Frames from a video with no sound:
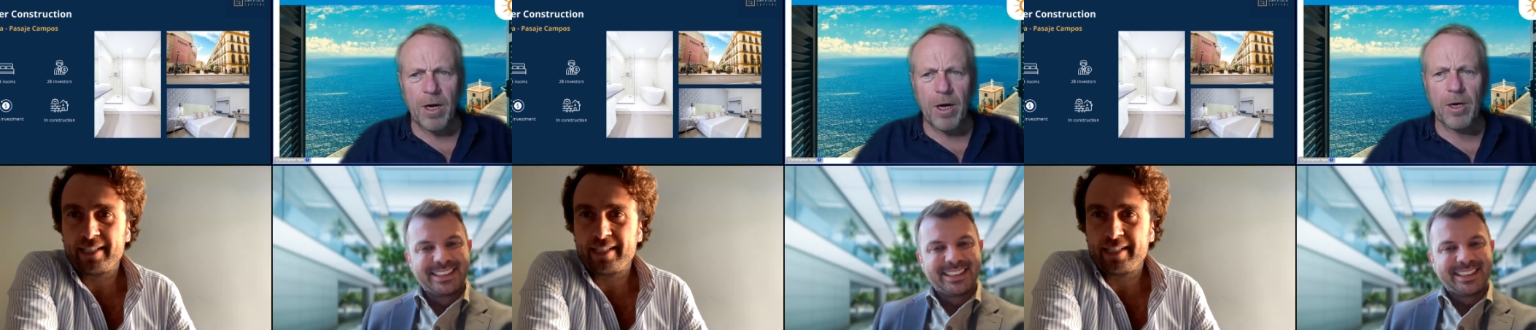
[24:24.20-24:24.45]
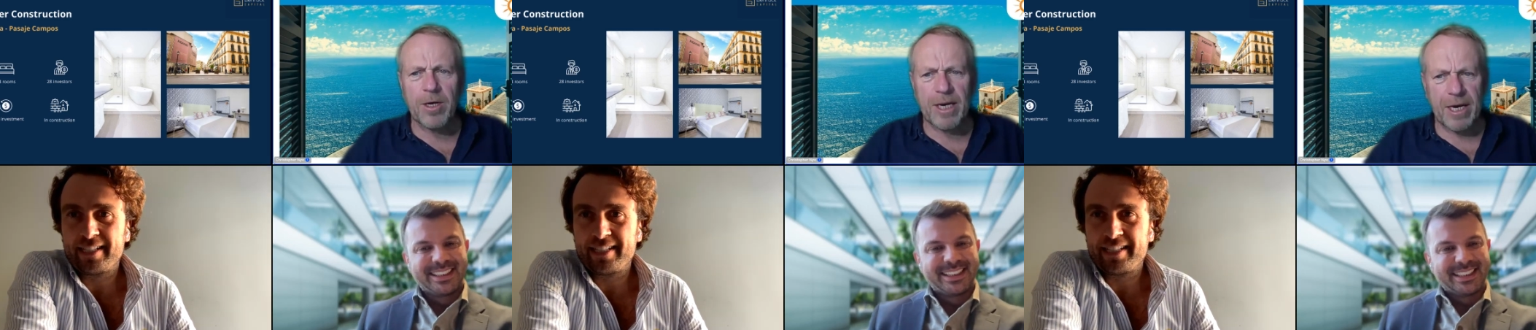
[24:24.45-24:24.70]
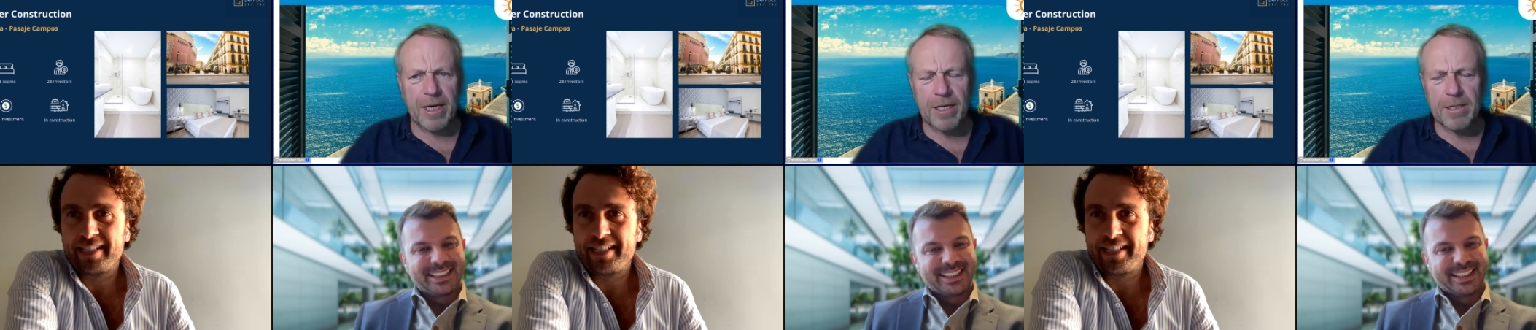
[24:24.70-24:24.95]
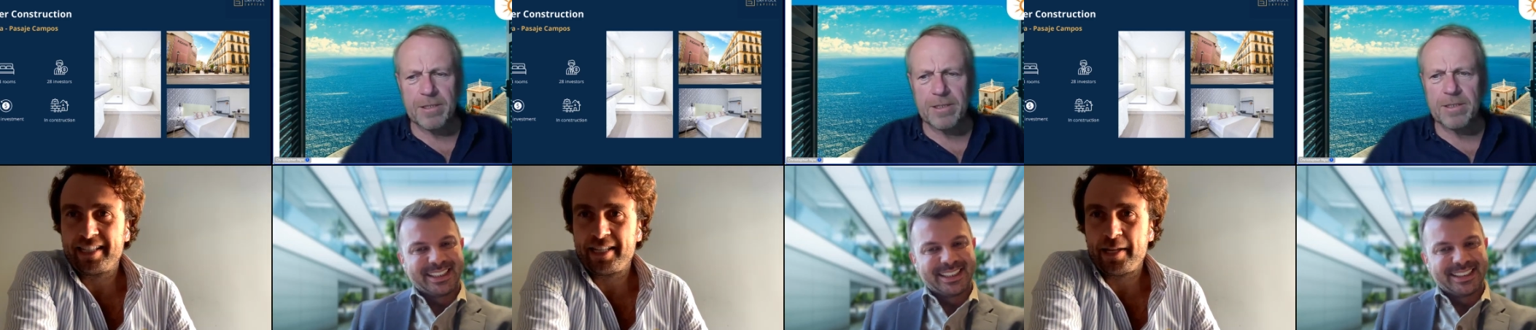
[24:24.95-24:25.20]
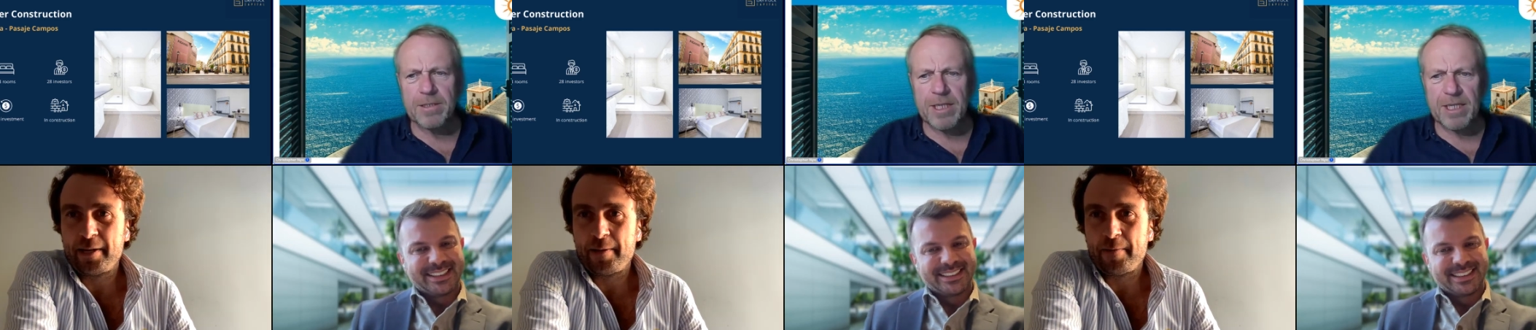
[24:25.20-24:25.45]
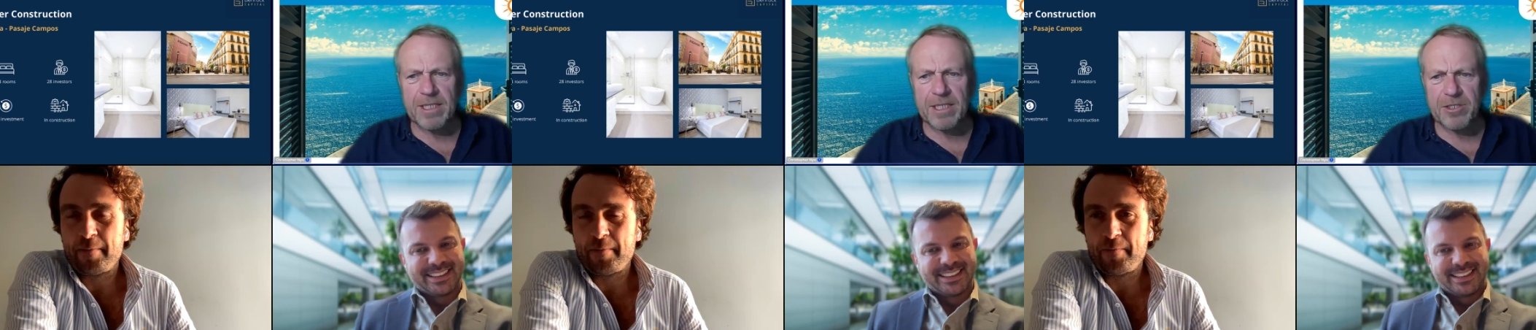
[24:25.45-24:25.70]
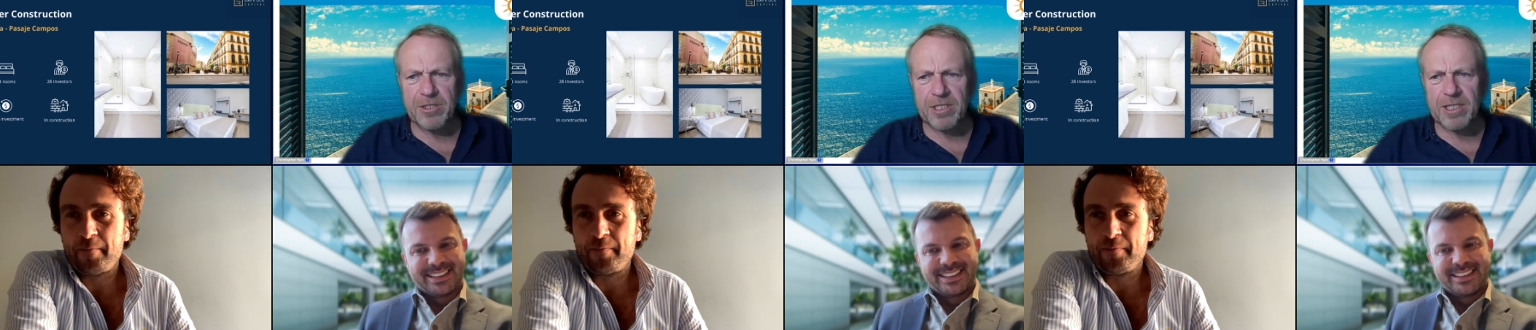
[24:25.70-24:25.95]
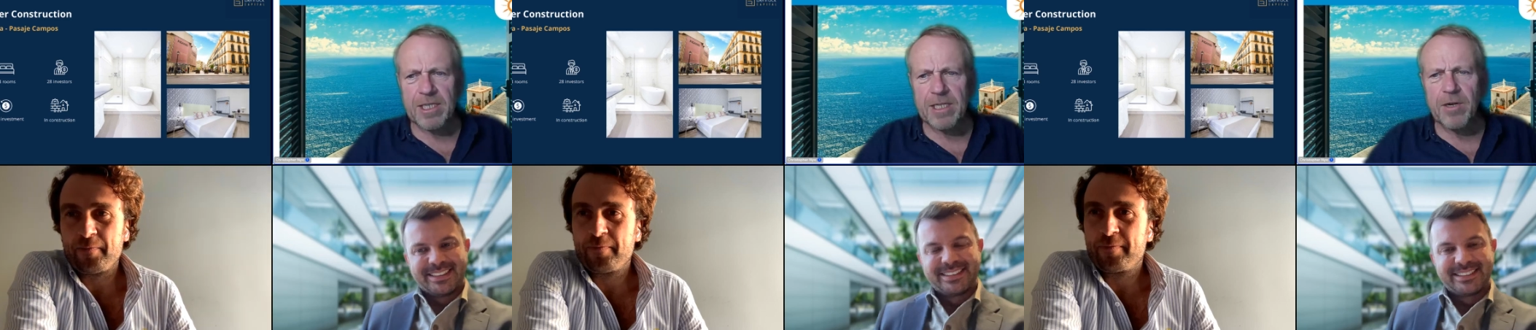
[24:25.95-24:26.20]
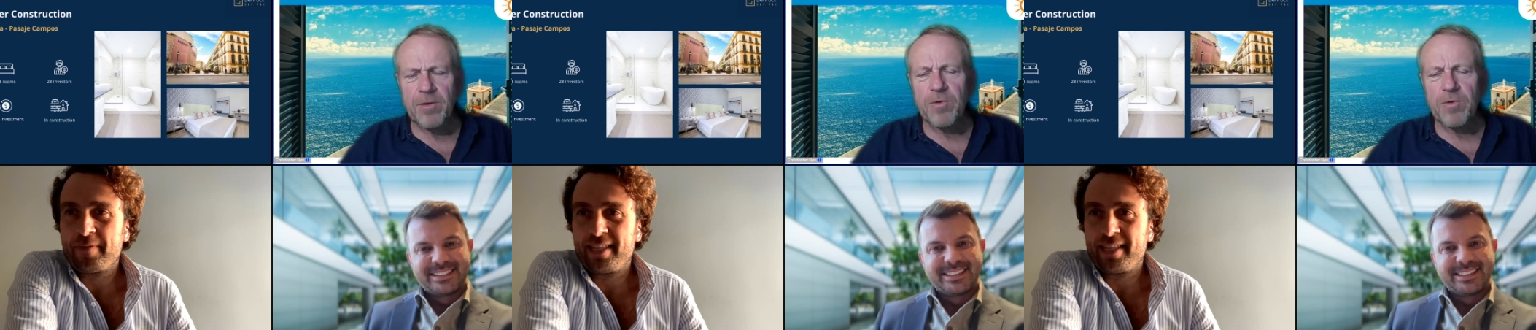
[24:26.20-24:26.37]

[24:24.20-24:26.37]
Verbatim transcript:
Speaker 1: Okay, that's interesting.